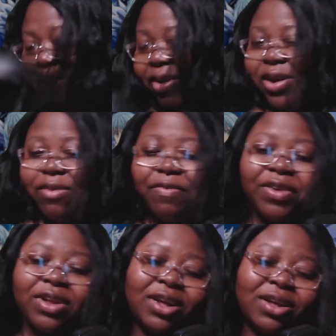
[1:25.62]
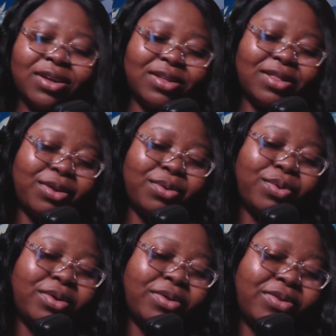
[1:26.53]
I feel like there
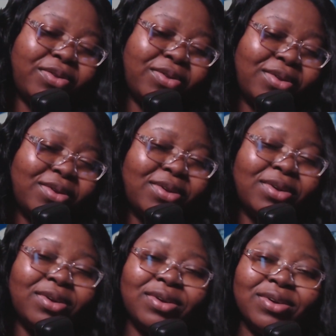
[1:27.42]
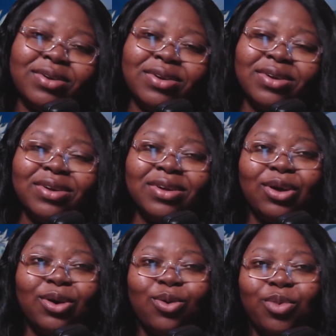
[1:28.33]
was a
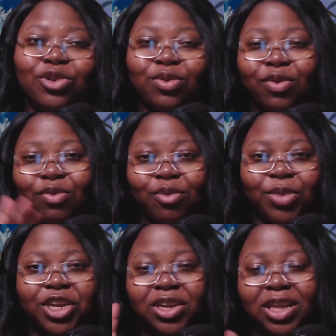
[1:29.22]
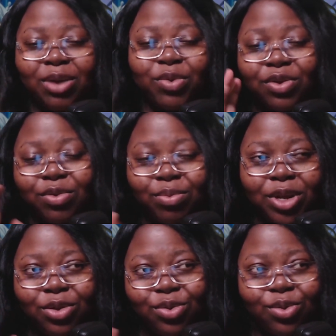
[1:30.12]
whole bunch of information that were
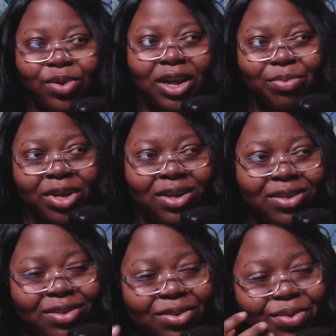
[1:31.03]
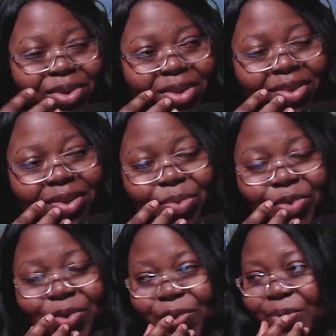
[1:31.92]
being thrown at me during this
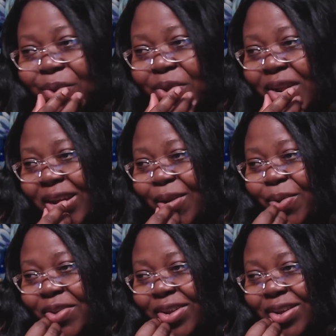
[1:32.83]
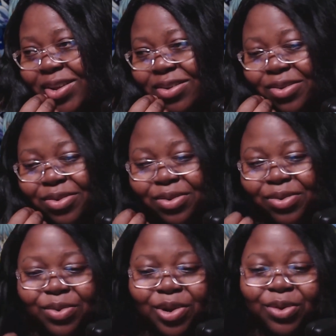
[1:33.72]
episode. Like, I was sitting here
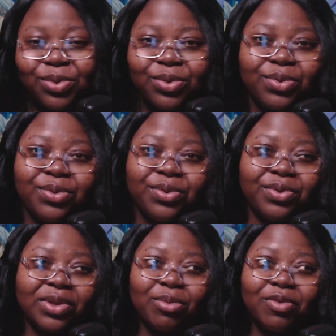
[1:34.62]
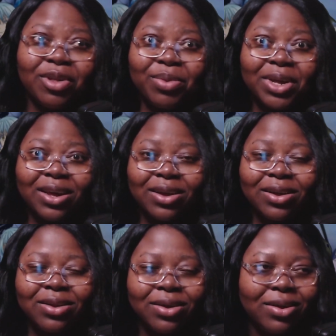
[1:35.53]
looking through some of them again,
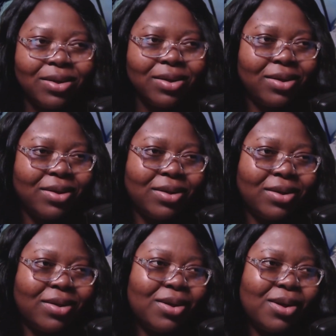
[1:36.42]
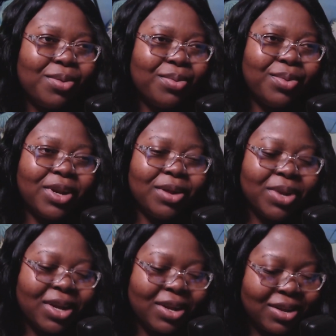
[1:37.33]
but I'm
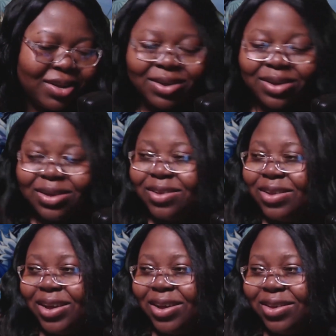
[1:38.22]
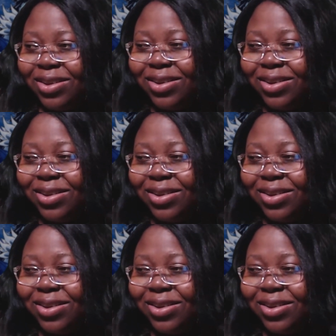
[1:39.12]
like, it's late.